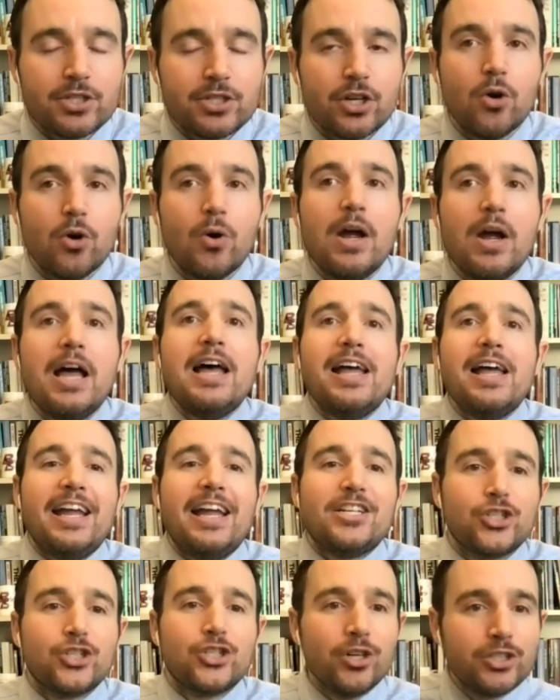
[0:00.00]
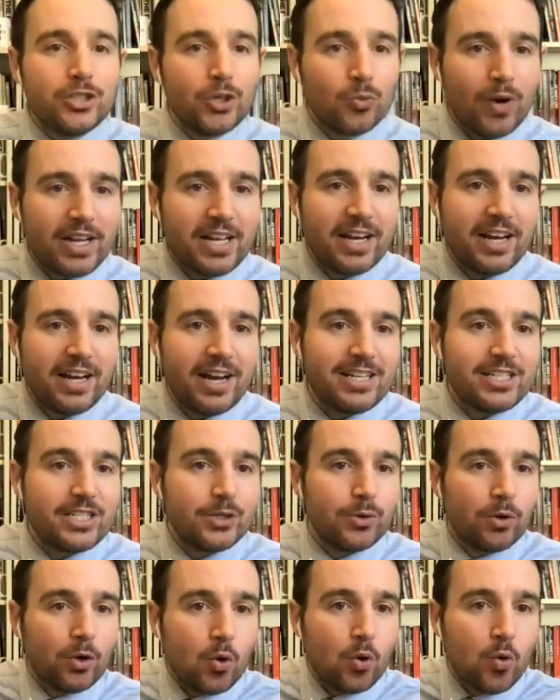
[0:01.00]
So it's good to recognize
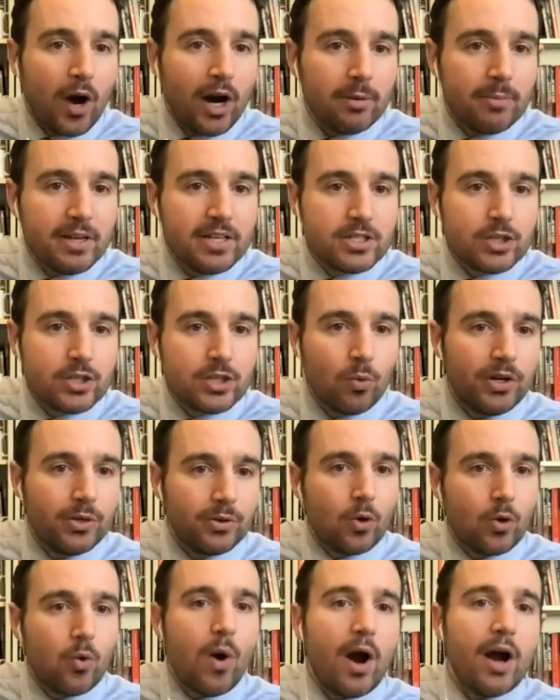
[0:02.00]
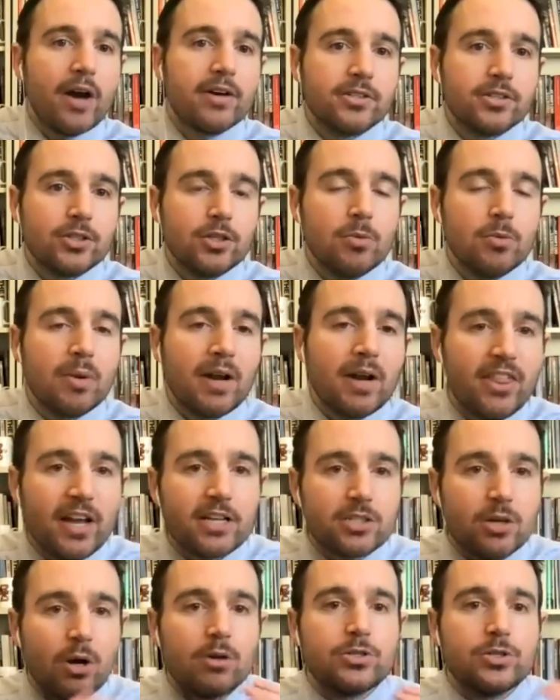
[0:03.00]
the requirements or what you're required to do, but I think
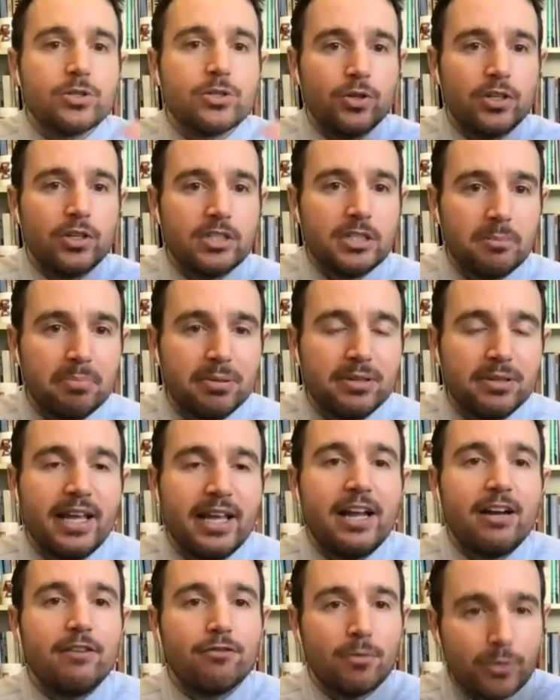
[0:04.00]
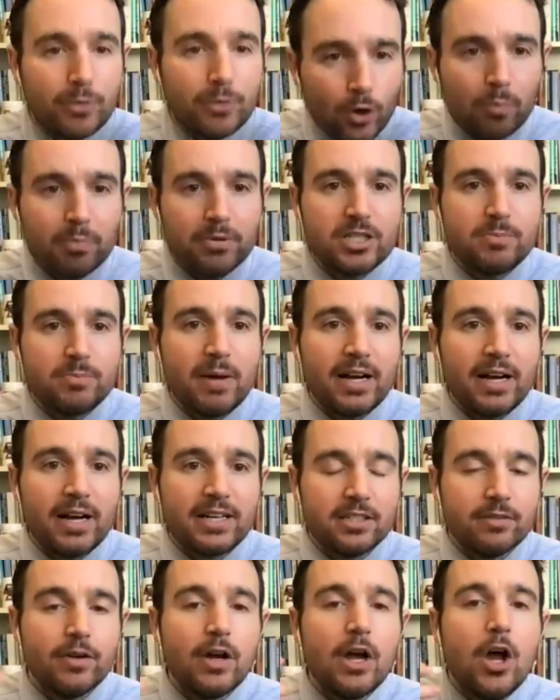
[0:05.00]
it's also good to plan from your
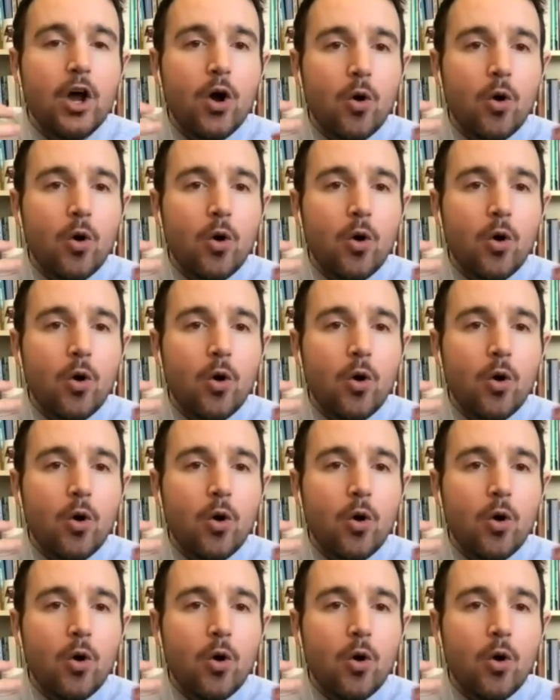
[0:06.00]
perspective,